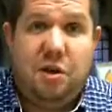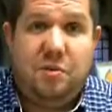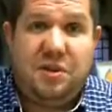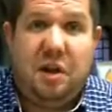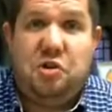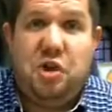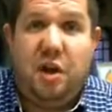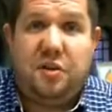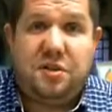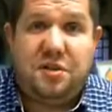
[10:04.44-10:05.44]
you. It's
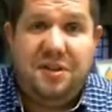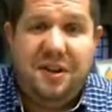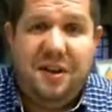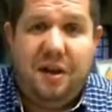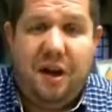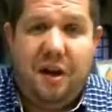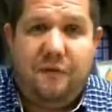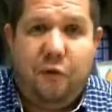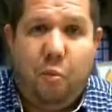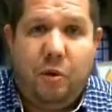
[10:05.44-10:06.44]
unjust
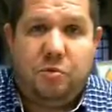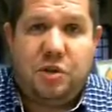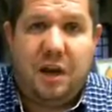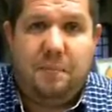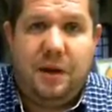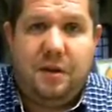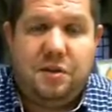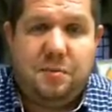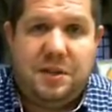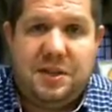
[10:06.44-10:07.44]
for Wilt Chamberlain
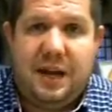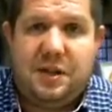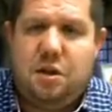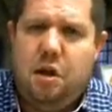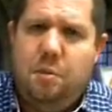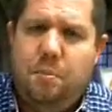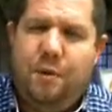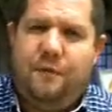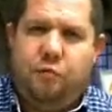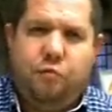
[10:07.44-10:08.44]
to be taxed.
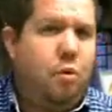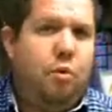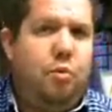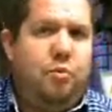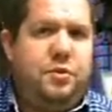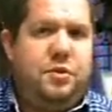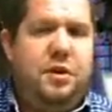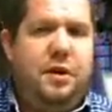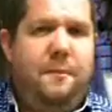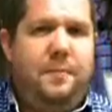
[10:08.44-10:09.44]
But for Rawls,
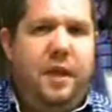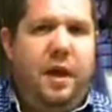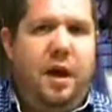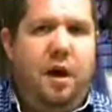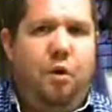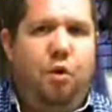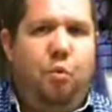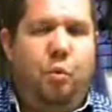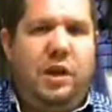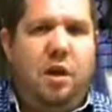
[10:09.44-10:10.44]

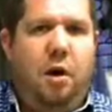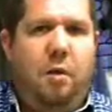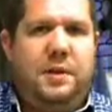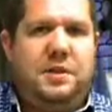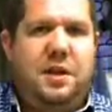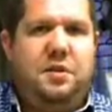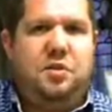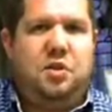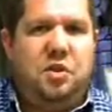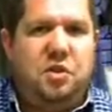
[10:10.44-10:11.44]
we can't be
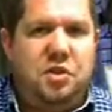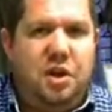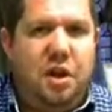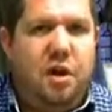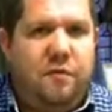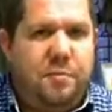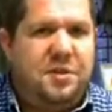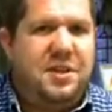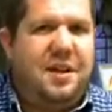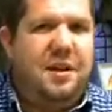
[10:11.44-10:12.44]
said to deserve
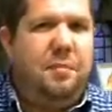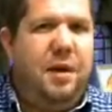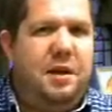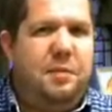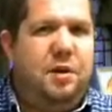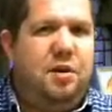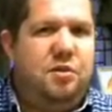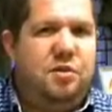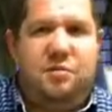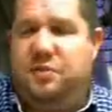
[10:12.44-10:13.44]
particular money
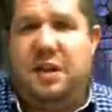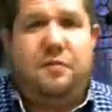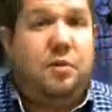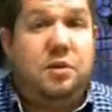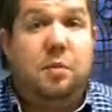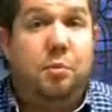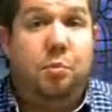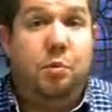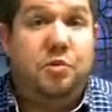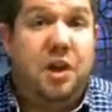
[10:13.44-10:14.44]
because, say for example,
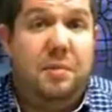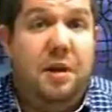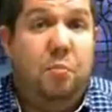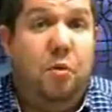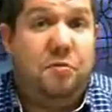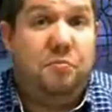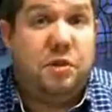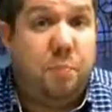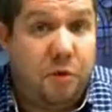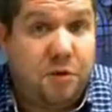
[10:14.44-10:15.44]
Wilt Chamberlain wasn't
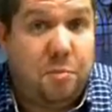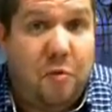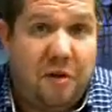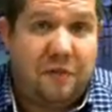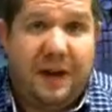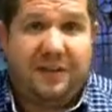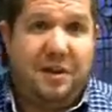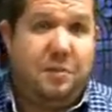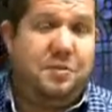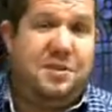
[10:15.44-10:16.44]
responsible for the fact
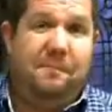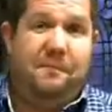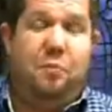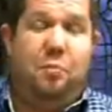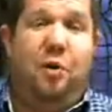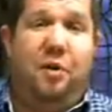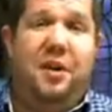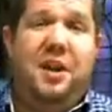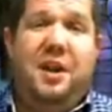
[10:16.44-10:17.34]
that he was 7'1",